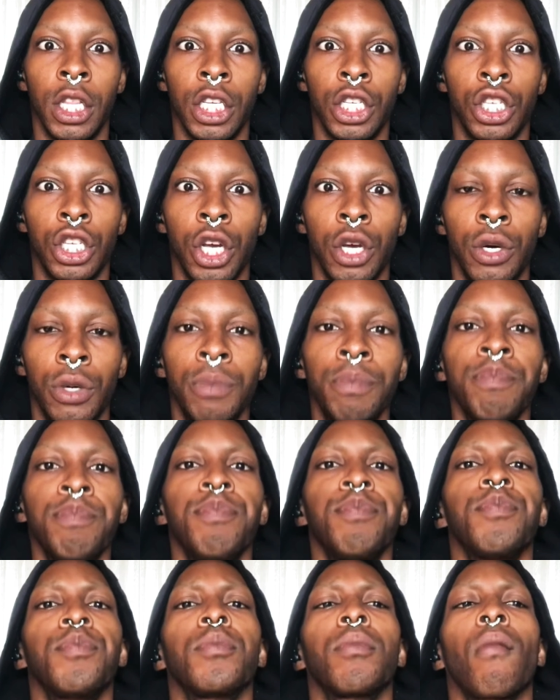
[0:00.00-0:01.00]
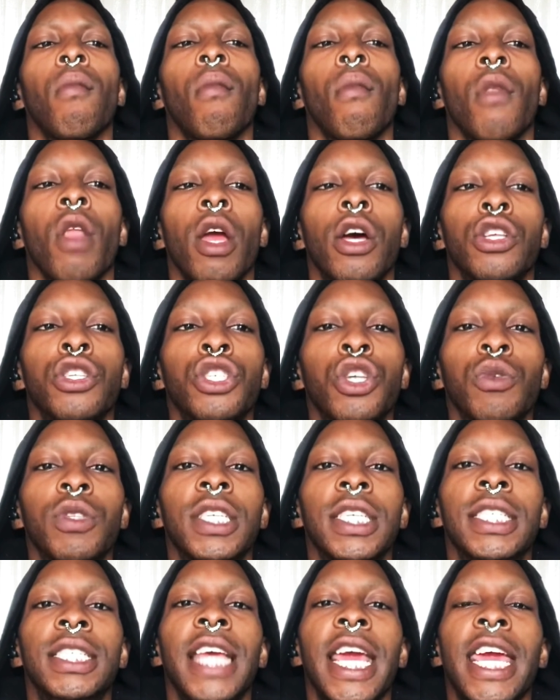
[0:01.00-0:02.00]
the show. So
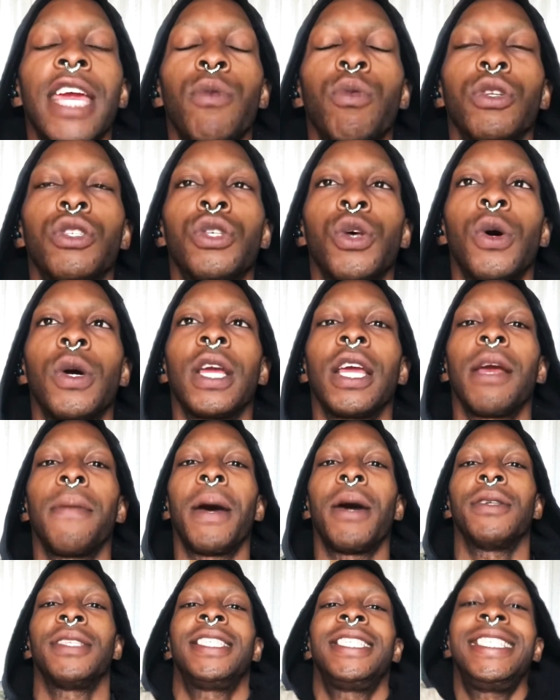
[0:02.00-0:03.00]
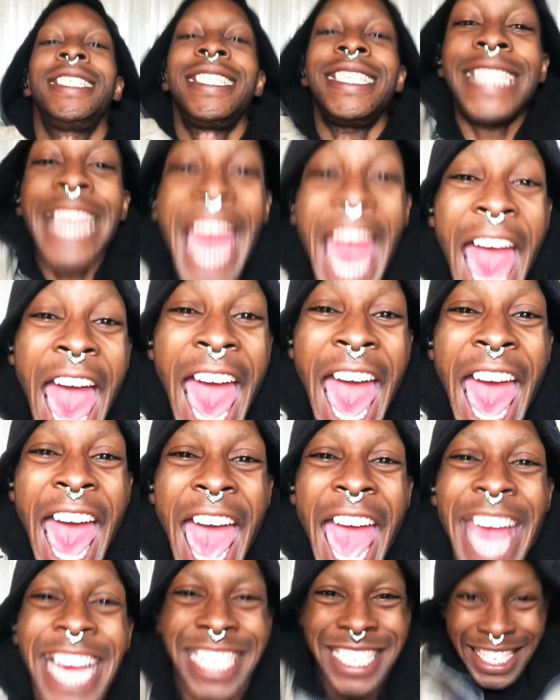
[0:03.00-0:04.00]
today we're talking about
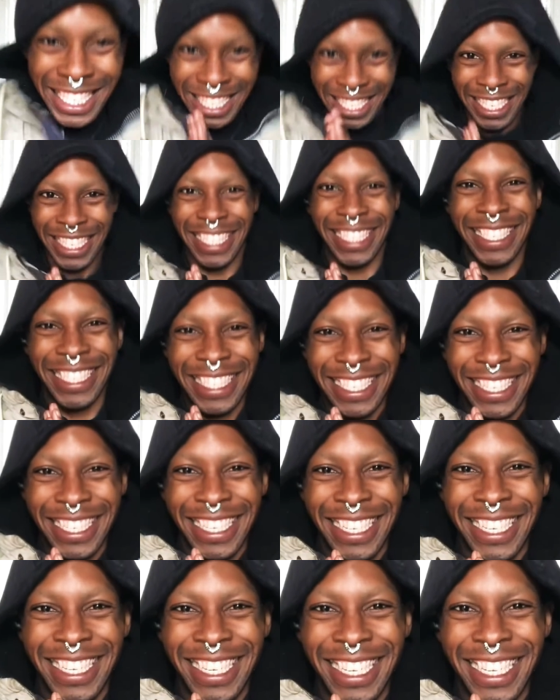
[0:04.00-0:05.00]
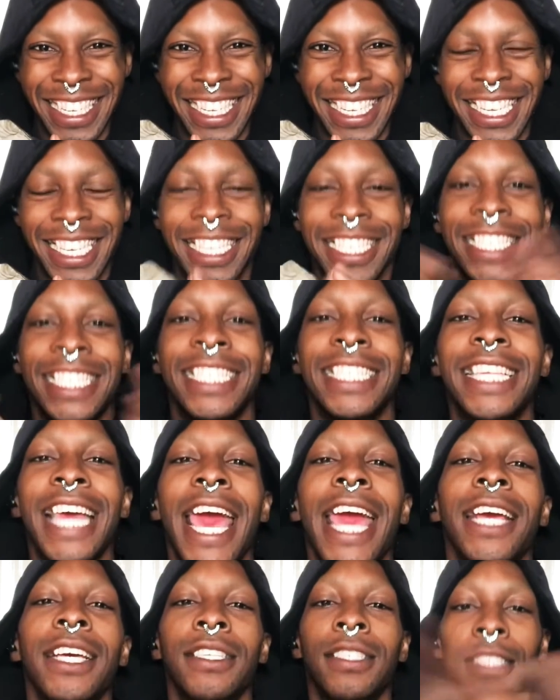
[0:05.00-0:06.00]
sex
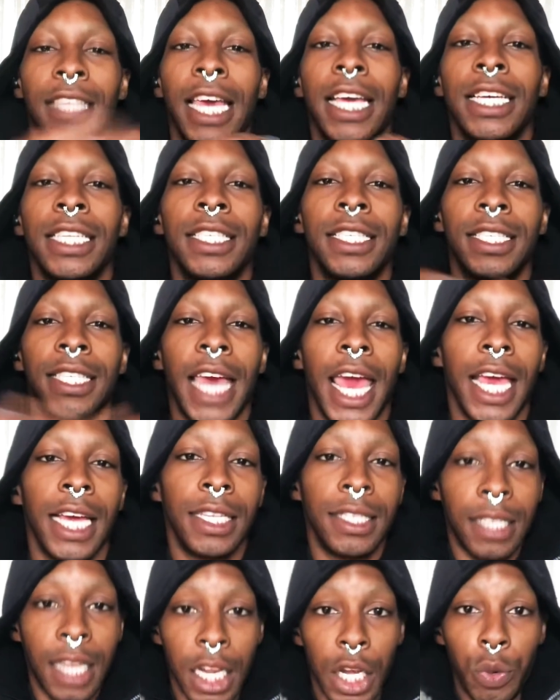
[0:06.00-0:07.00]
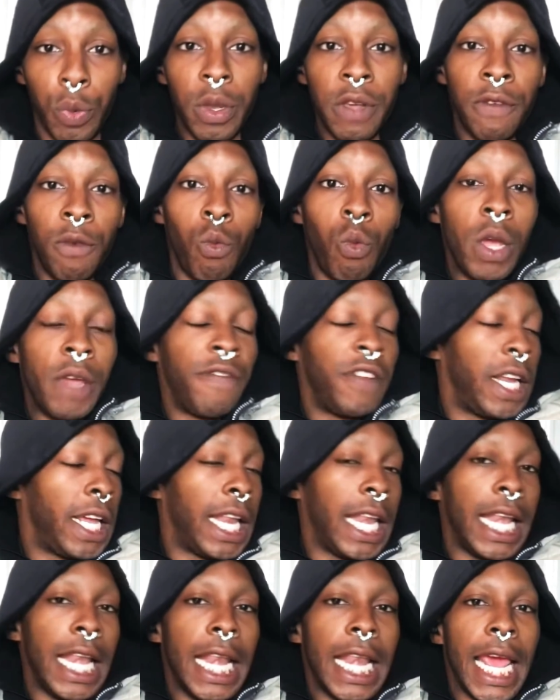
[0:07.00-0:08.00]
sex, sex, sex, honey. We we finna
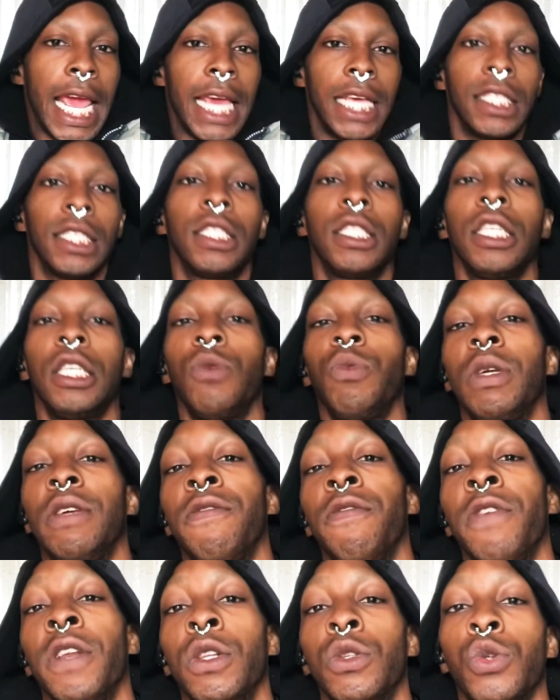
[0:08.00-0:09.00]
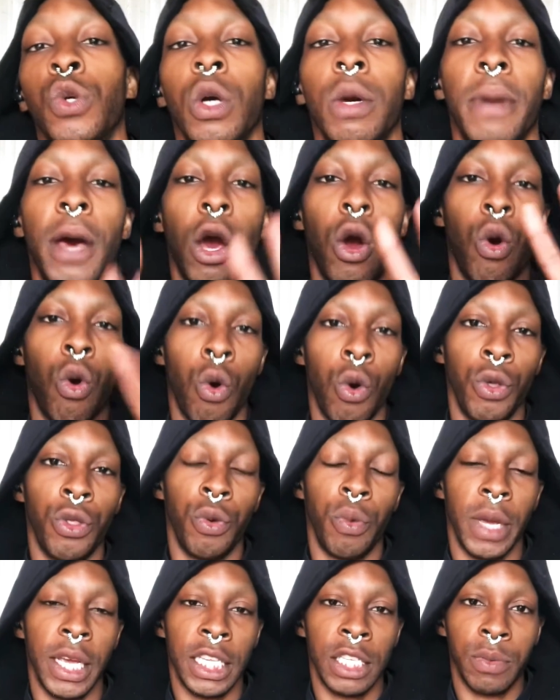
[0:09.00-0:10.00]
get nasty. We finna talk about all the
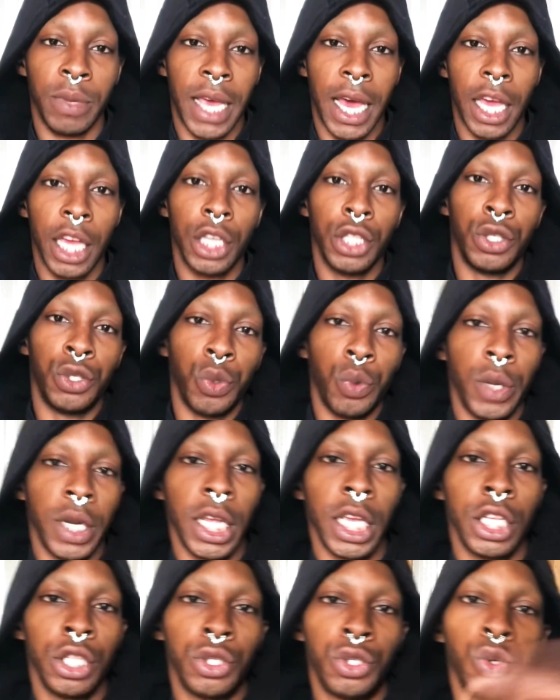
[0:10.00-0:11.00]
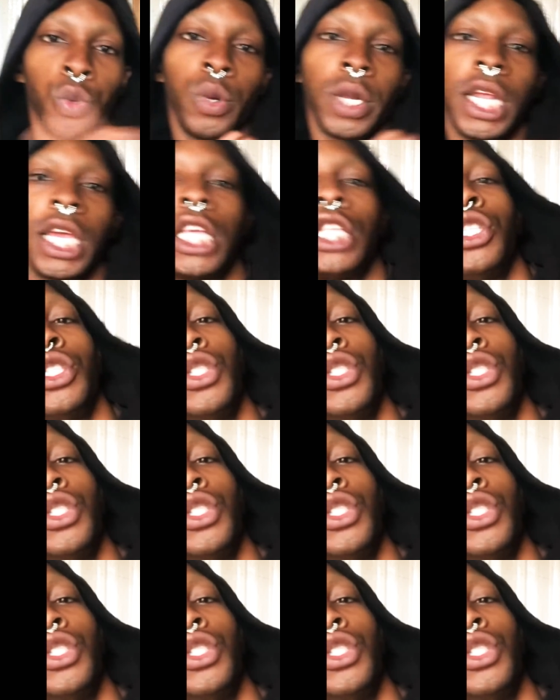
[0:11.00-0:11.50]
ways we out here doing it and doing it and